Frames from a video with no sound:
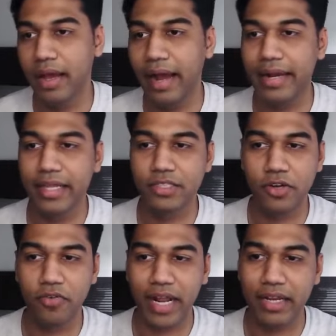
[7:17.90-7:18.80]
And instead
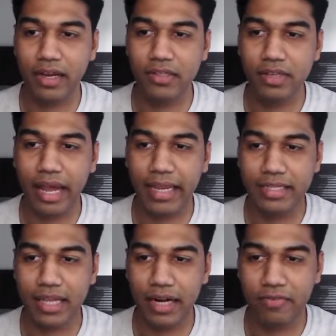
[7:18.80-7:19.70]
of 10 cards, I can
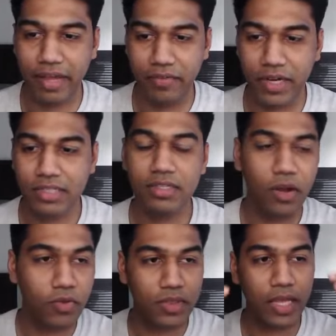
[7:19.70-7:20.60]
select 5 cards.
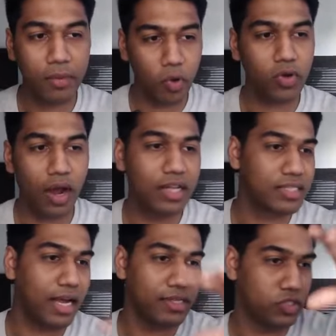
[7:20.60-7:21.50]
Now think about cards
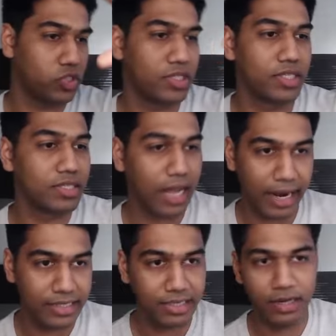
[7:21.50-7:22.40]
as just the
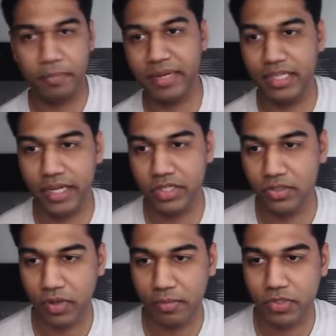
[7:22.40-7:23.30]
slides in a presentation.
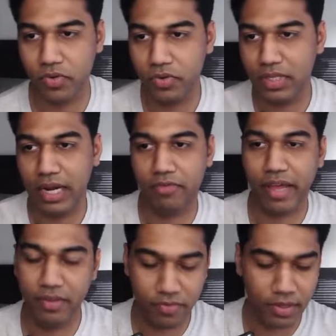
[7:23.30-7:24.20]
So I'm just going to select
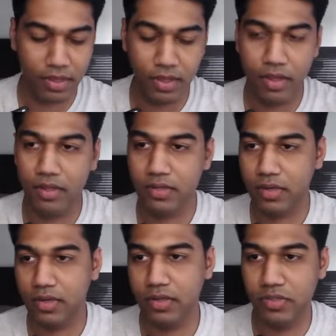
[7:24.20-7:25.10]
5,
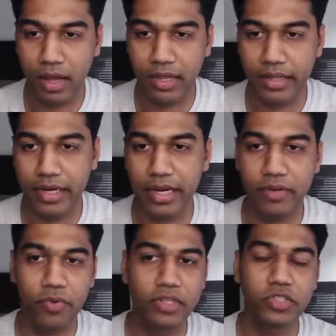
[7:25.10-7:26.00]
and then it
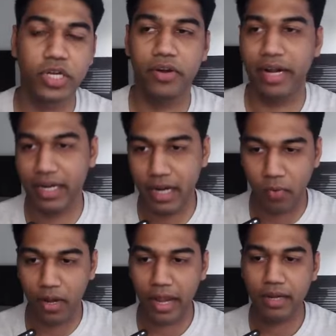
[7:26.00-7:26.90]
will generate an
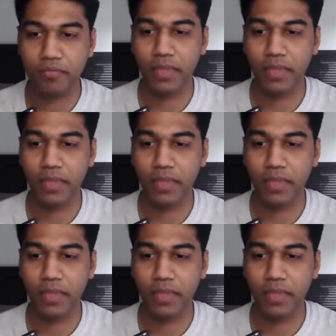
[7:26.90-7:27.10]
outline.